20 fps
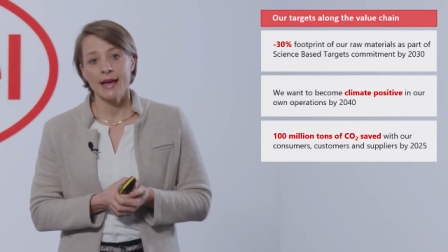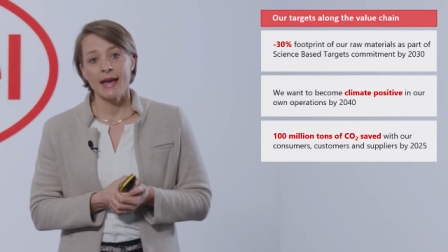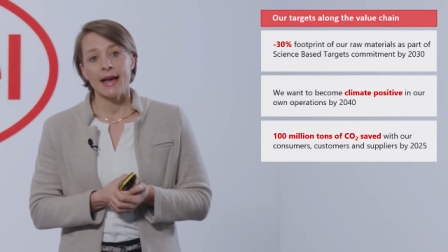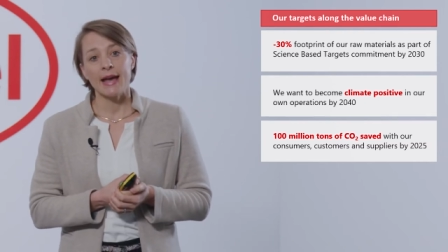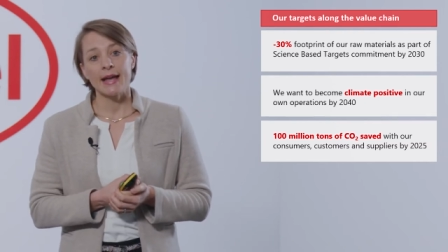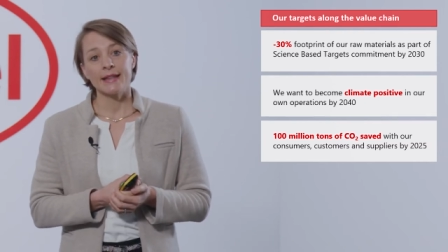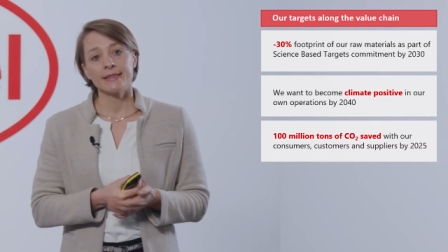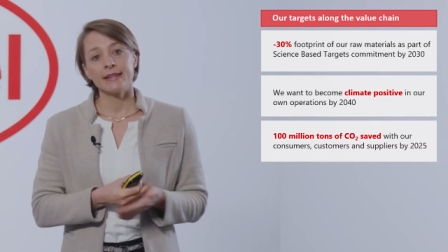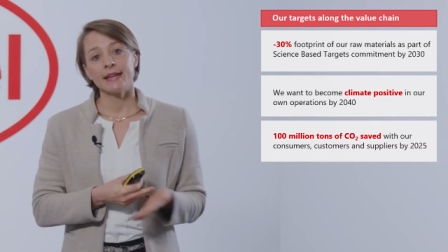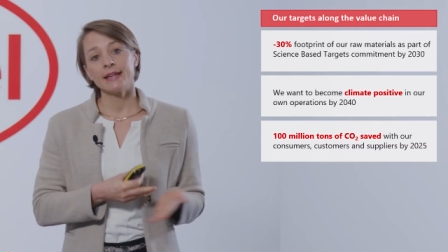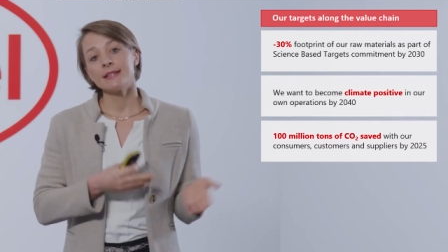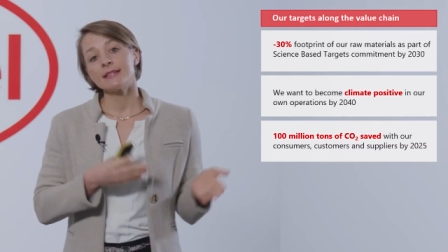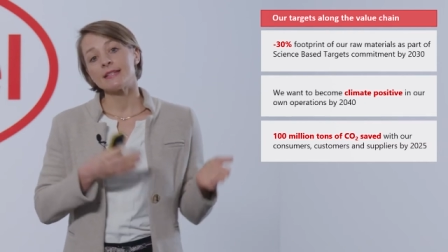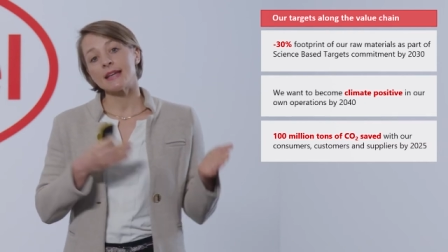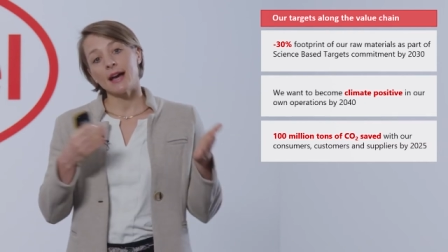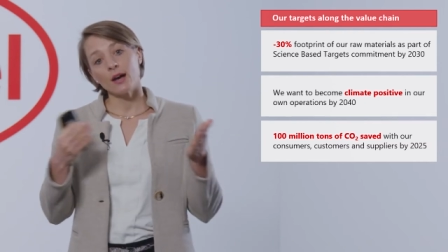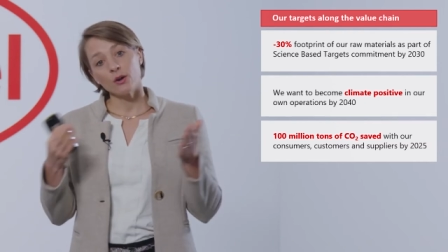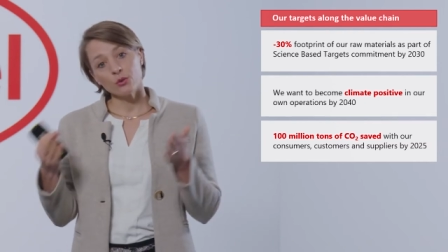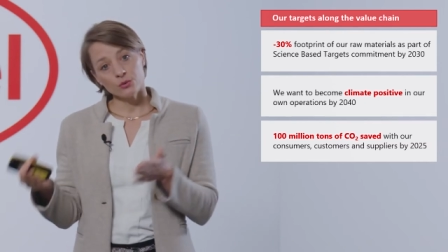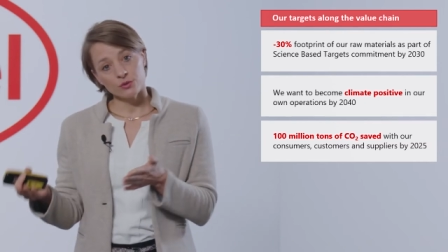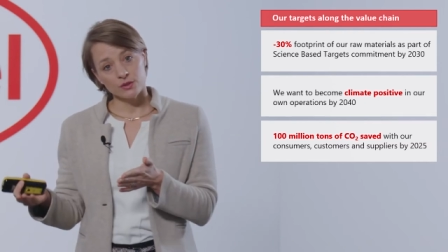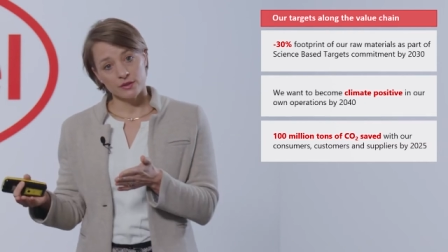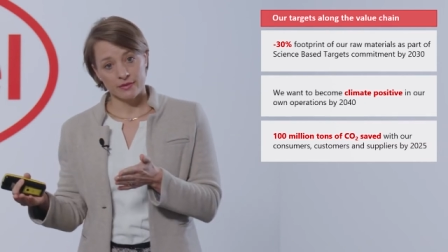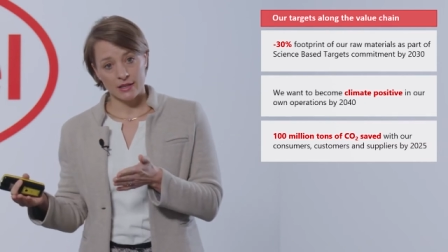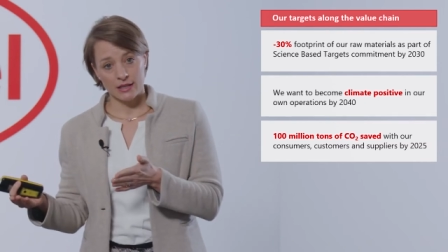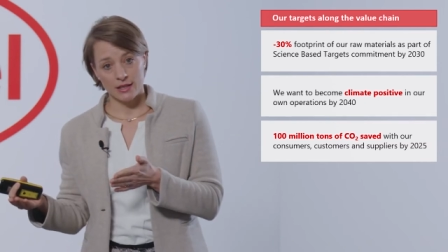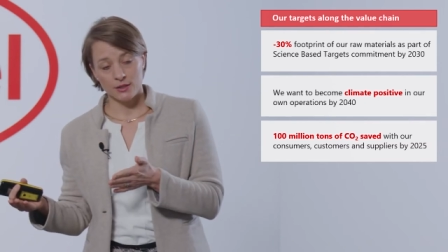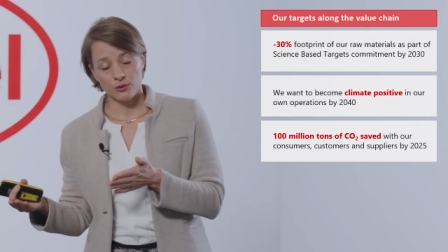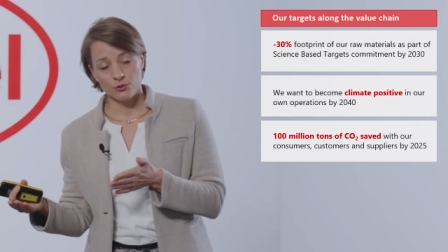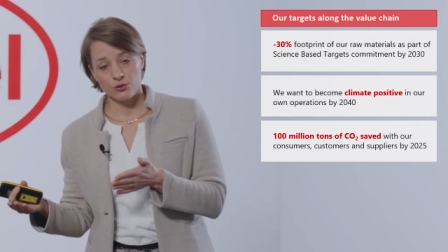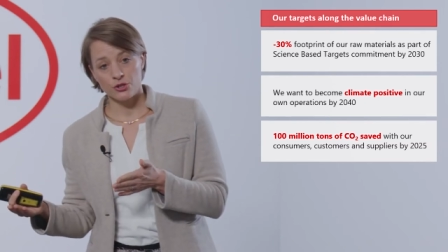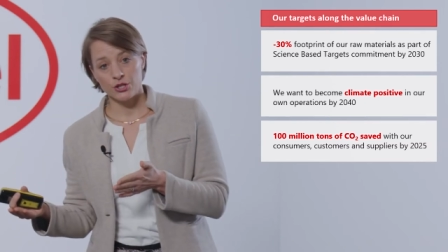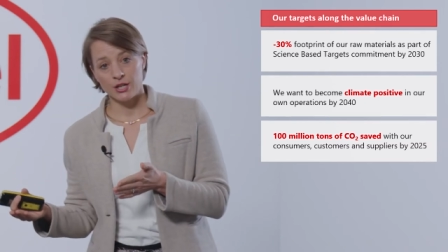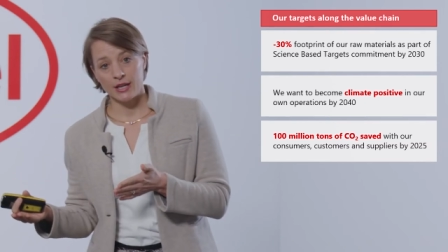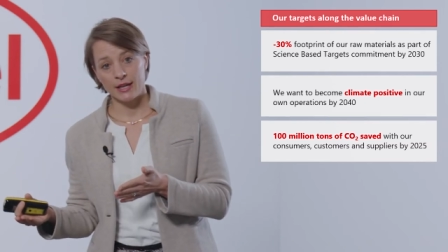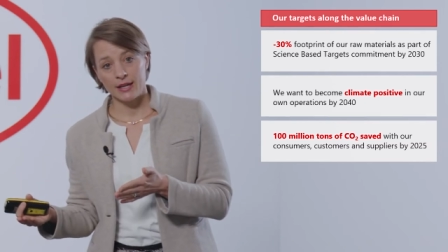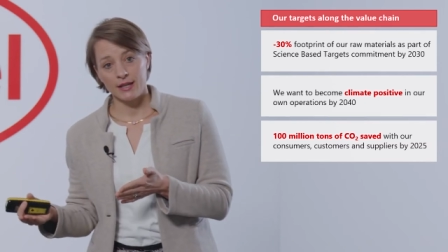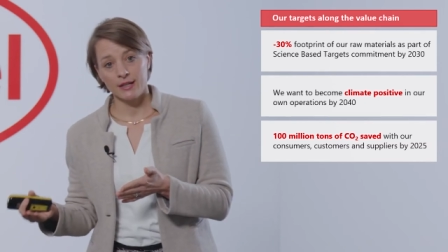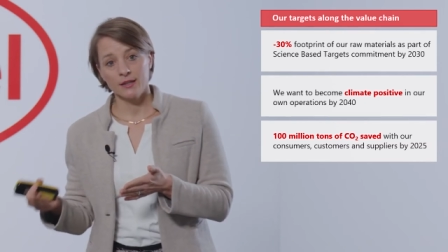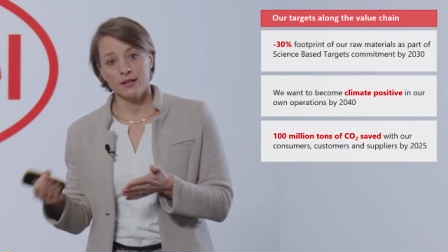And then down the value
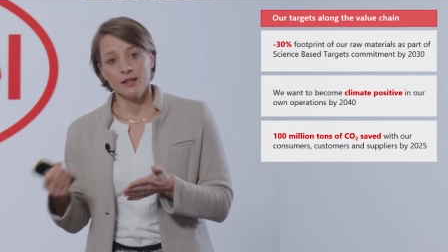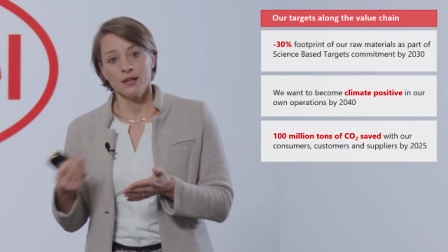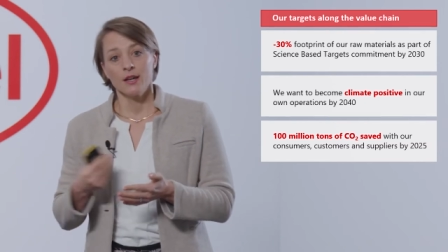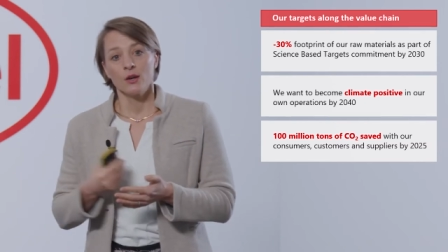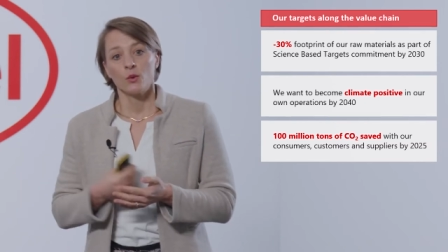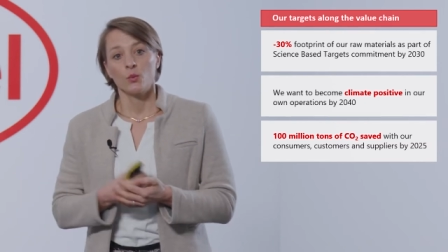chain,